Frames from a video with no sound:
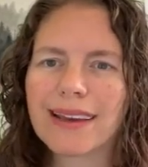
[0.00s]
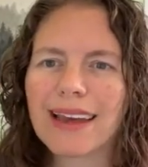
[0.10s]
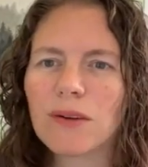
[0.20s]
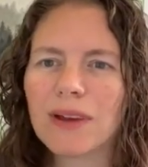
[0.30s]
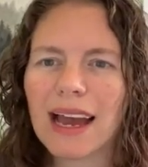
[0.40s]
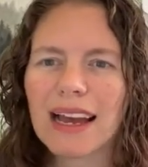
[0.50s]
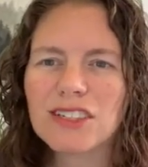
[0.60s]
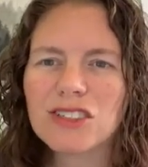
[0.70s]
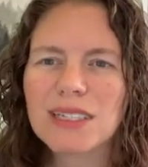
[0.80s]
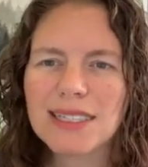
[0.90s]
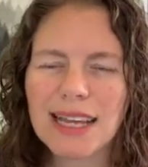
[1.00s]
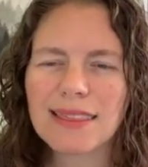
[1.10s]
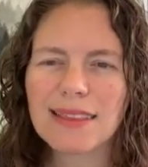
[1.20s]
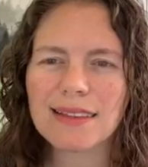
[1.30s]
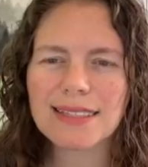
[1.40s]
Can we actually
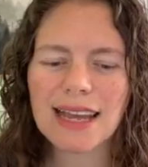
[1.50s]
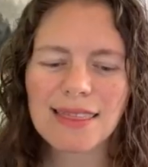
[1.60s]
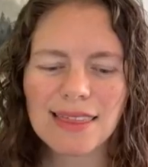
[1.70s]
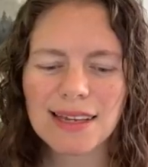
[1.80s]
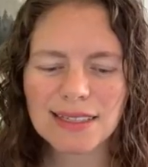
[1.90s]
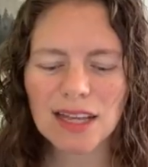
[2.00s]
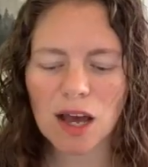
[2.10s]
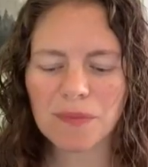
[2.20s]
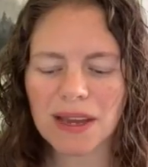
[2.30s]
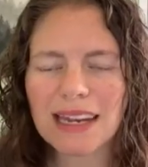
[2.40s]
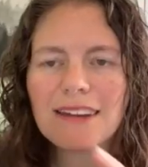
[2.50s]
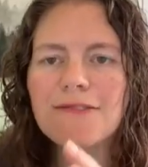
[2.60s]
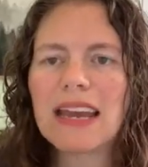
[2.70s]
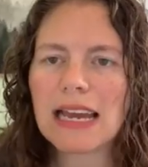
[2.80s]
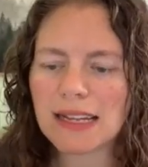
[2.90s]
set things up in
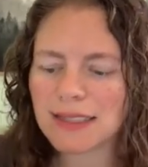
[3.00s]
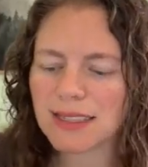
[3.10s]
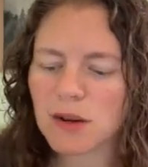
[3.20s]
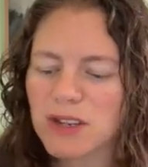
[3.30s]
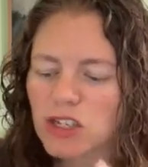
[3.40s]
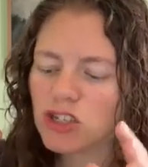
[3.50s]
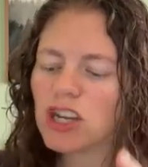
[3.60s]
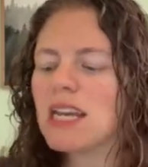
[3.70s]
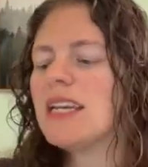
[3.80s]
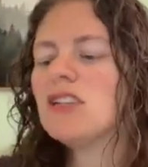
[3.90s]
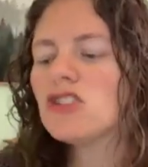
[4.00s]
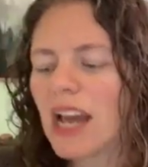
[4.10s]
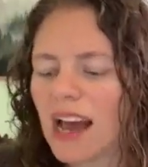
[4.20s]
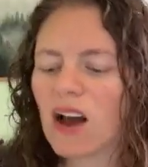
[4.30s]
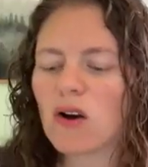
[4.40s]
advance? Can we change
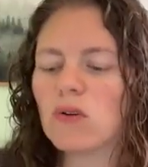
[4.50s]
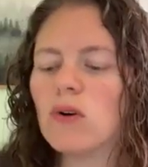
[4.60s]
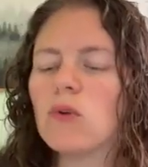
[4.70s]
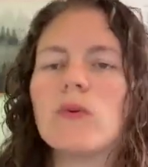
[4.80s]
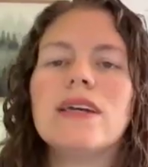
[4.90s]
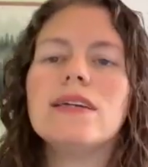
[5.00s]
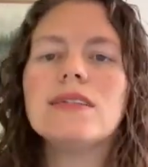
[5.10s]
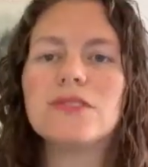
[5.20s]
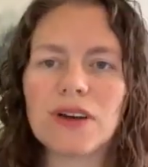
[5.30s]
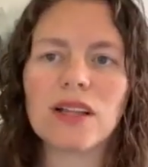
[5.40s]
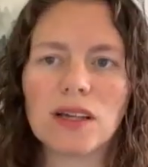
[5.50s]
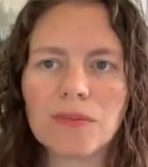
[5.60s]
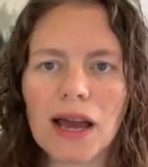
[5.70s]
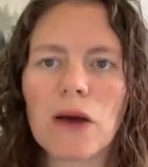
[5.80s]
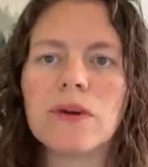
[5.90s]
how we
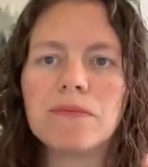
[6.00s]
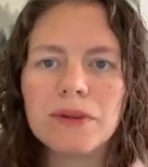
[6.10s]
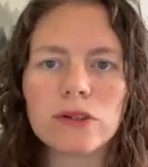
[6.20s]
develop, how we